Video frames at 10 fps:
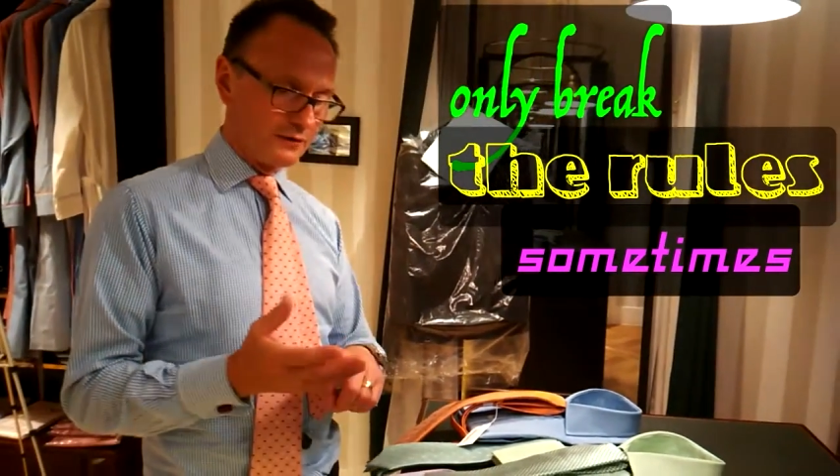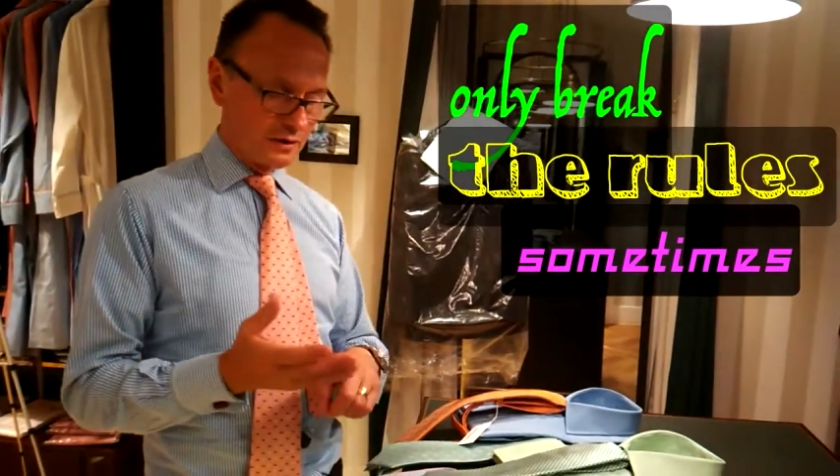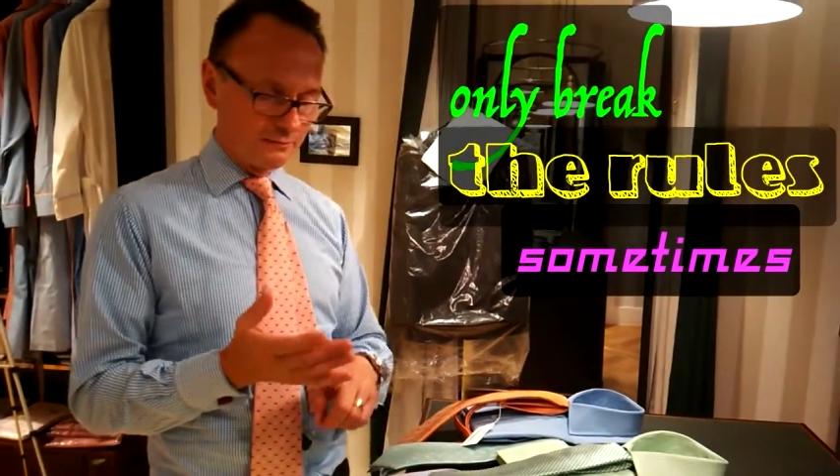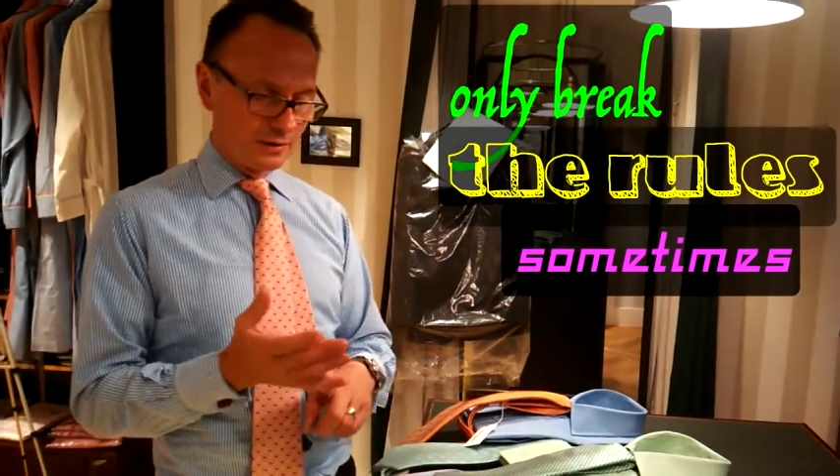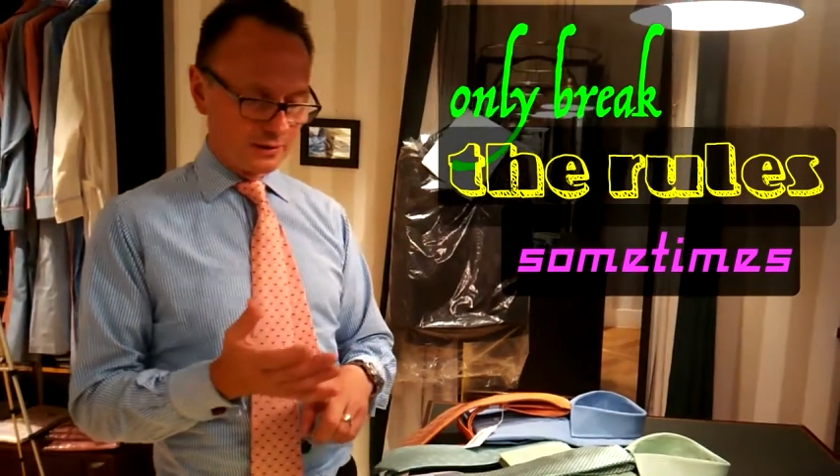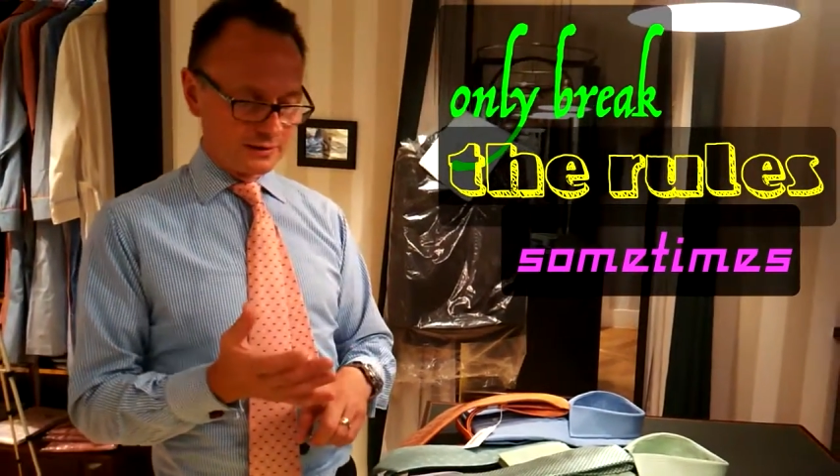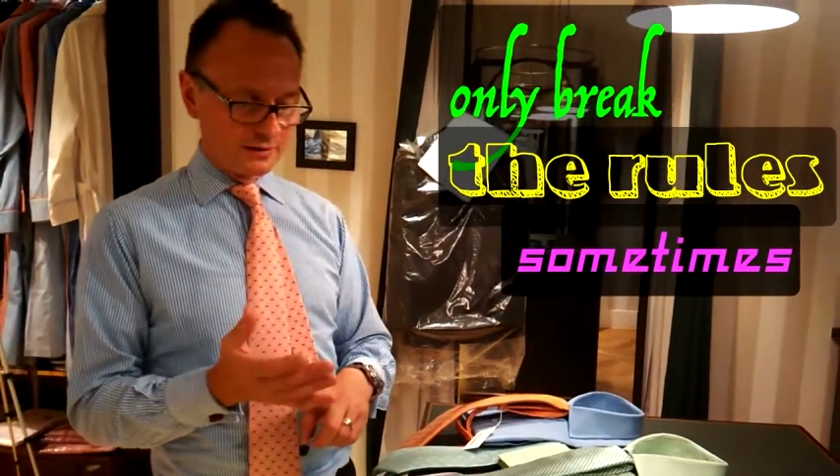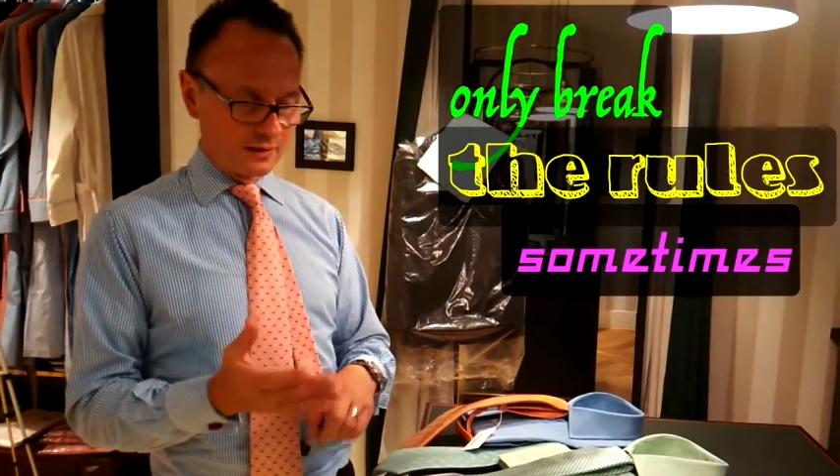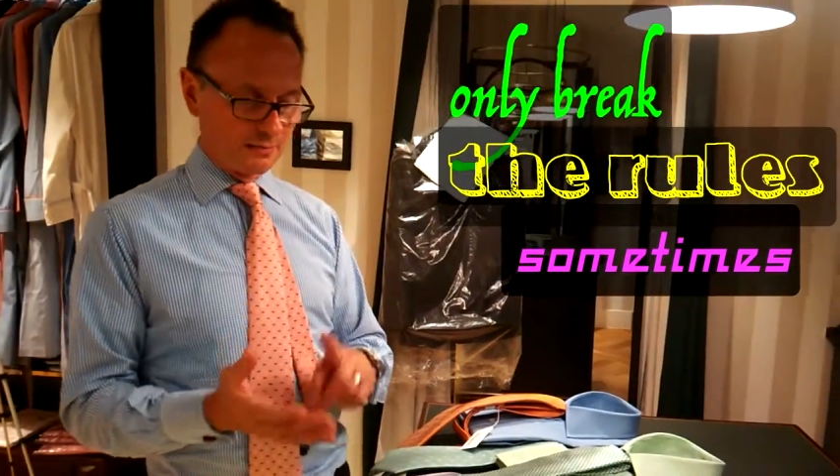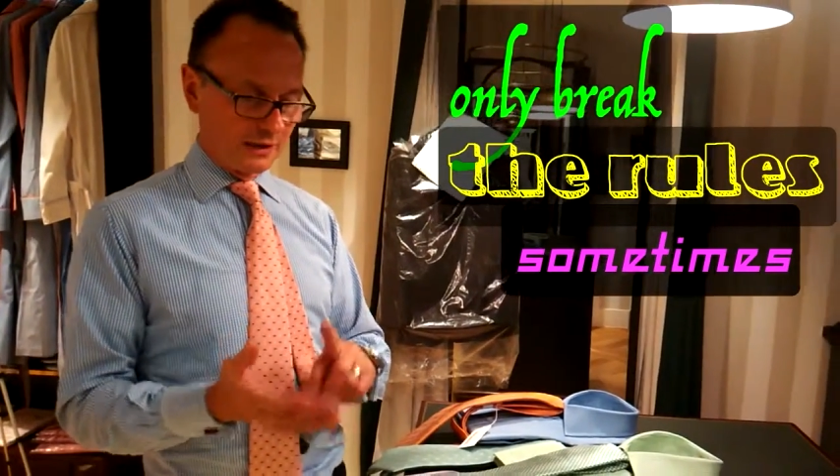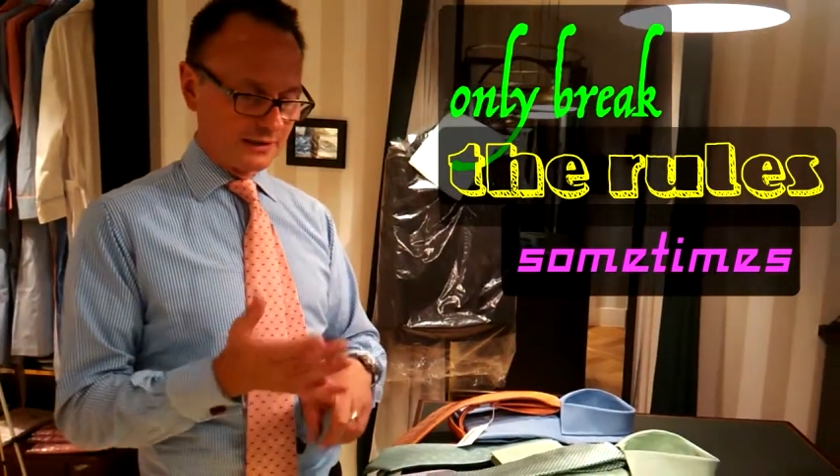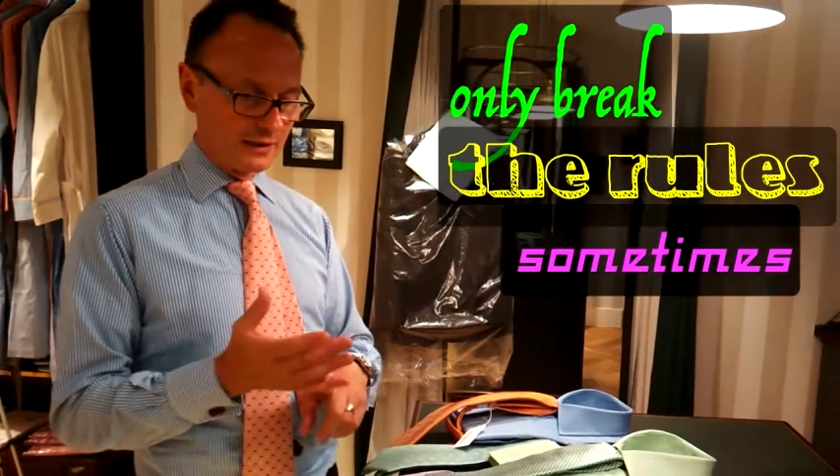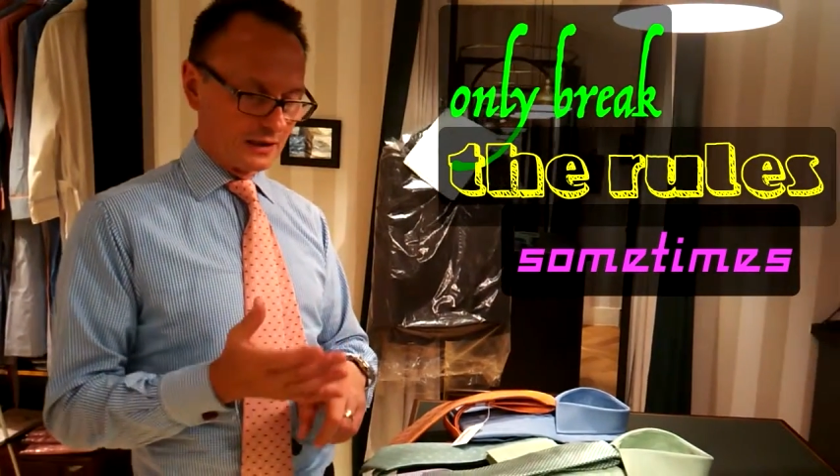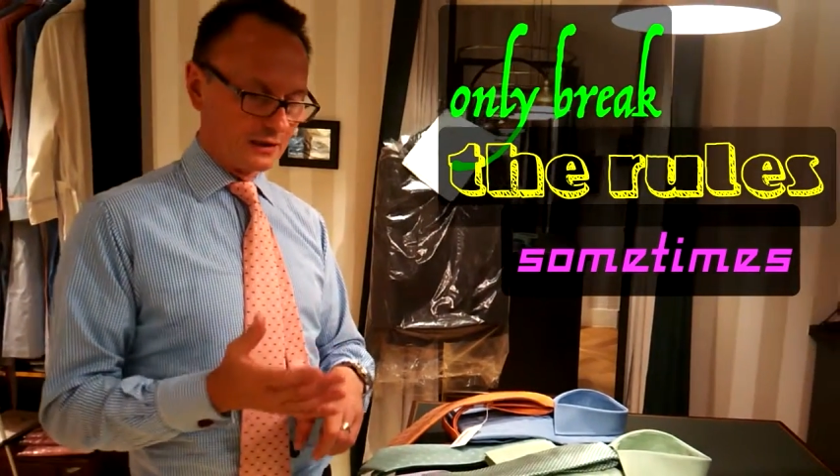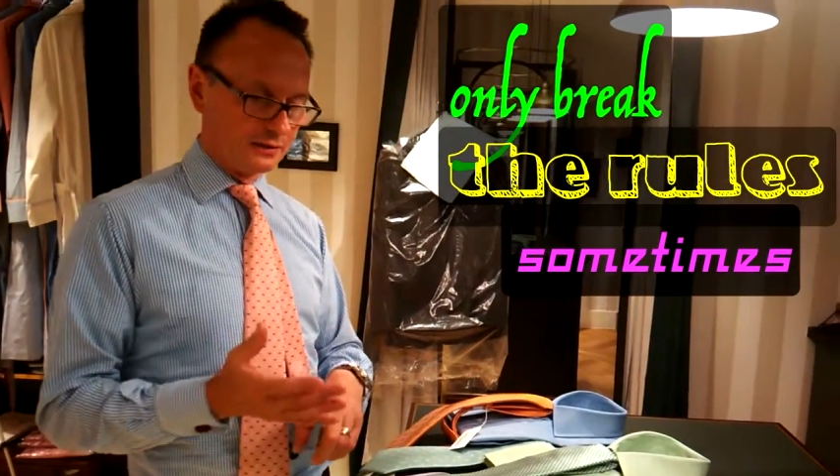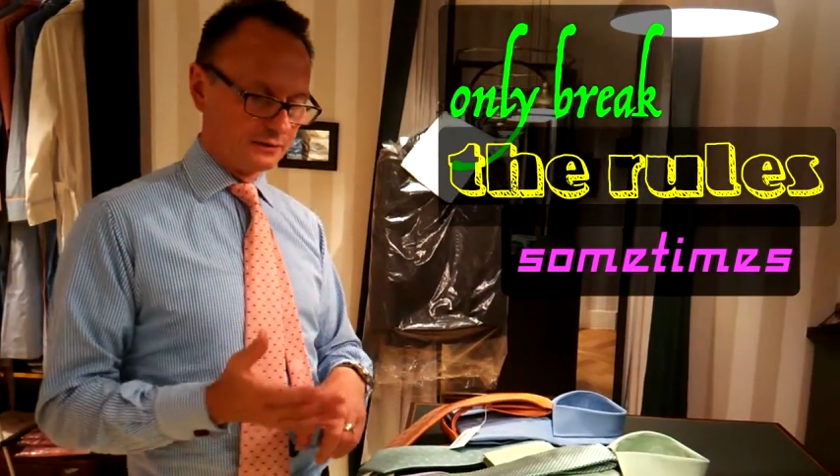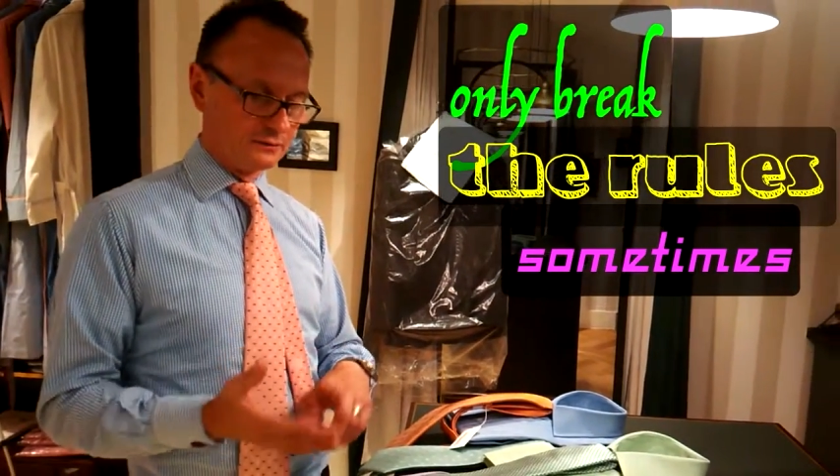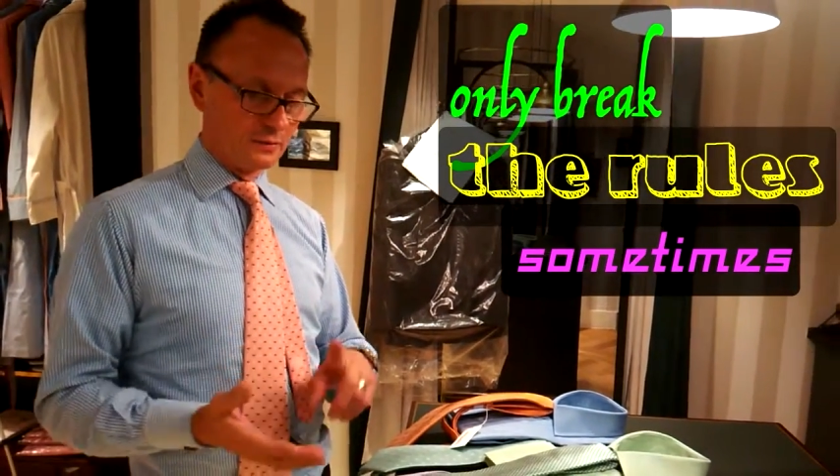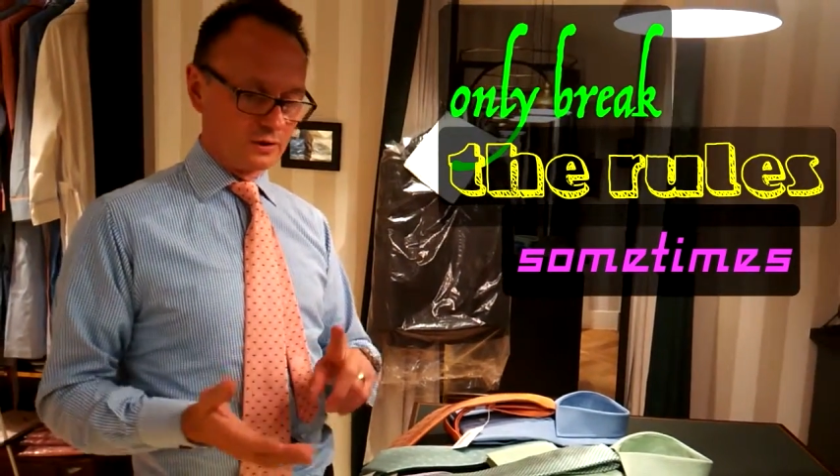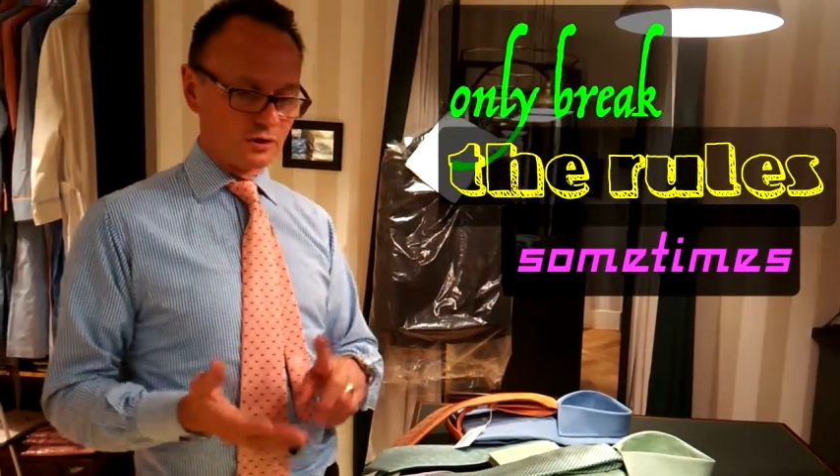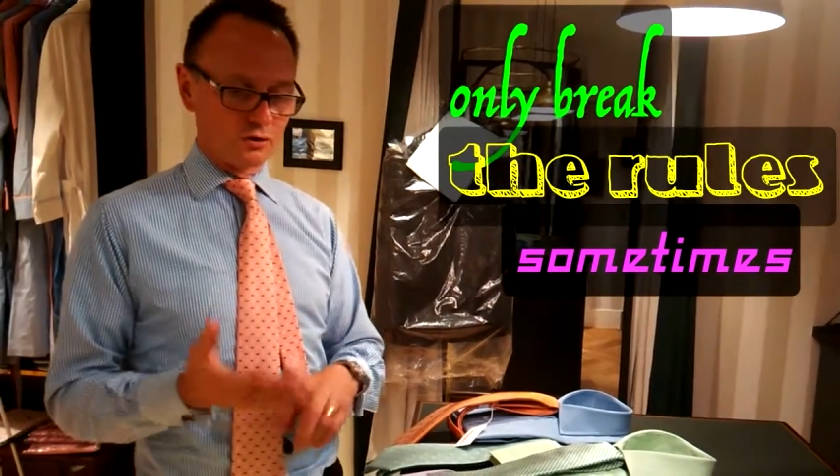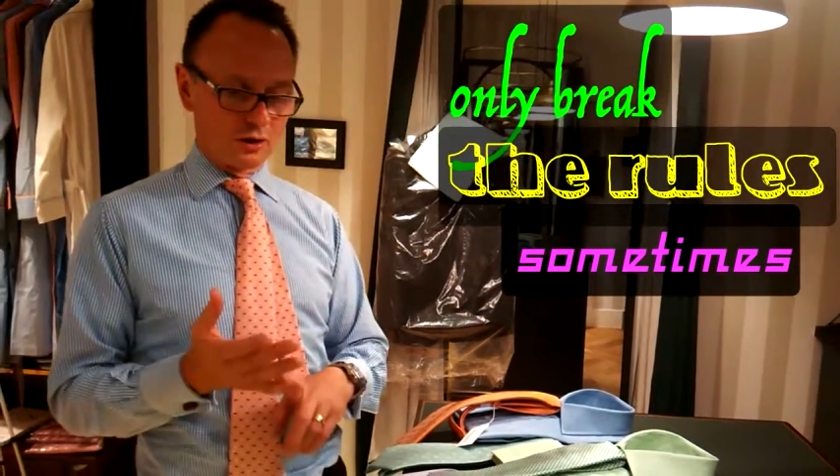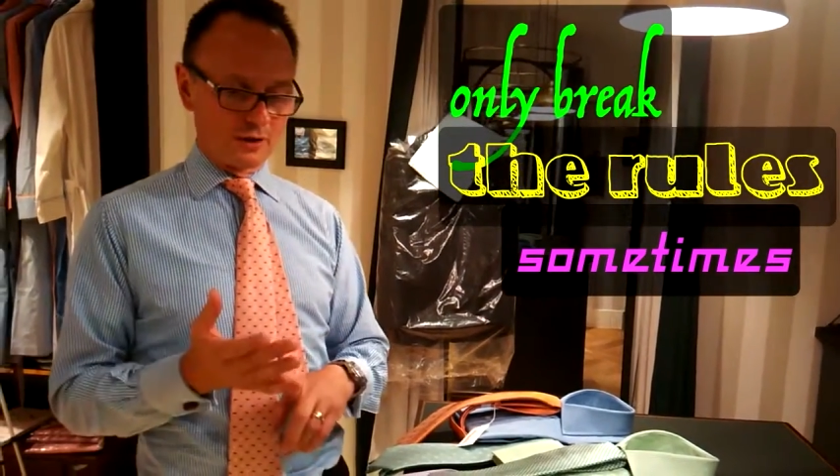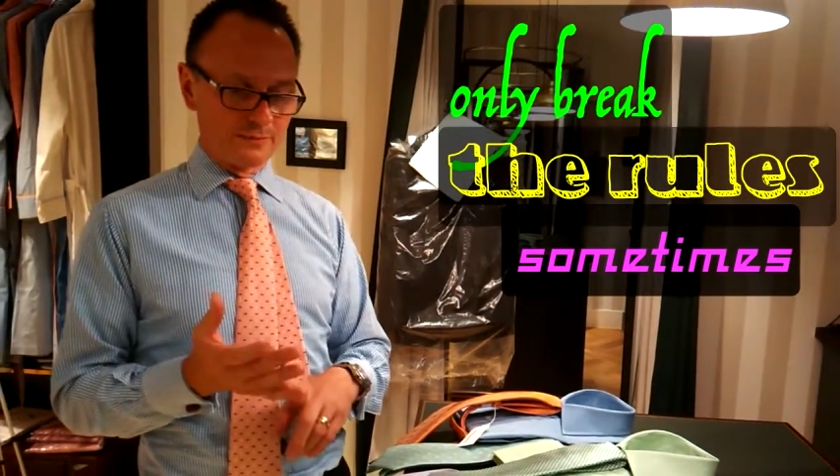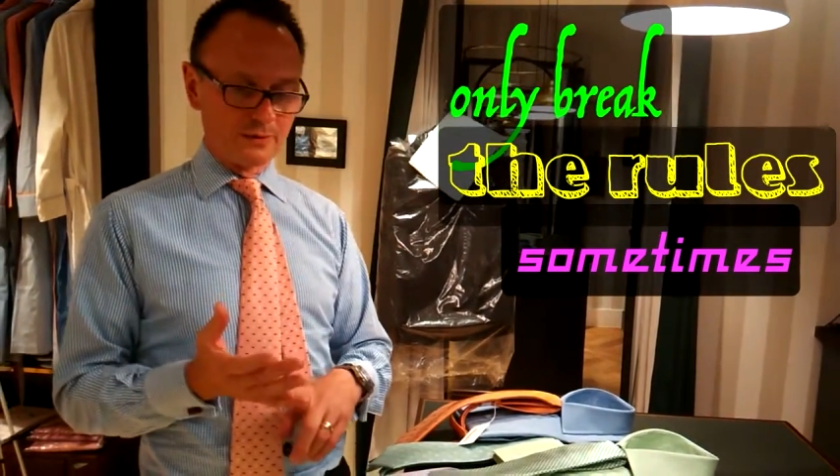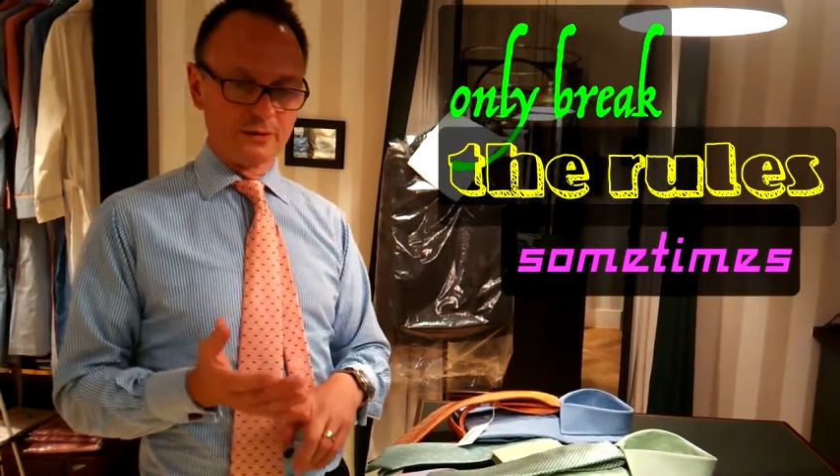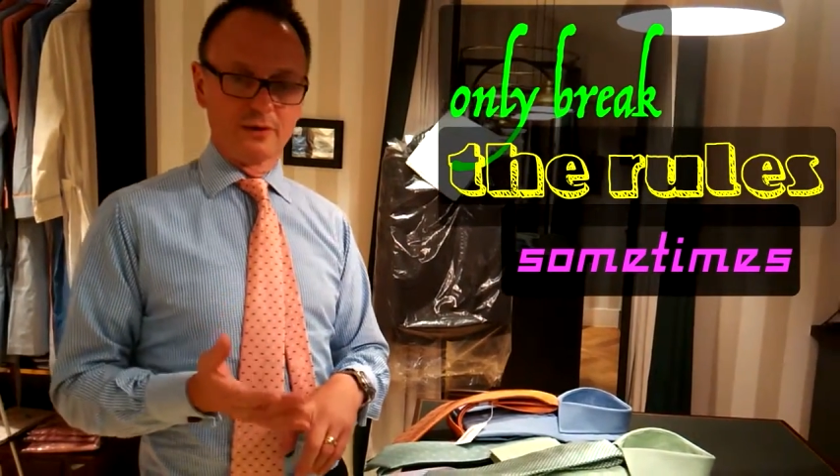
combine a plain colour with a stripe.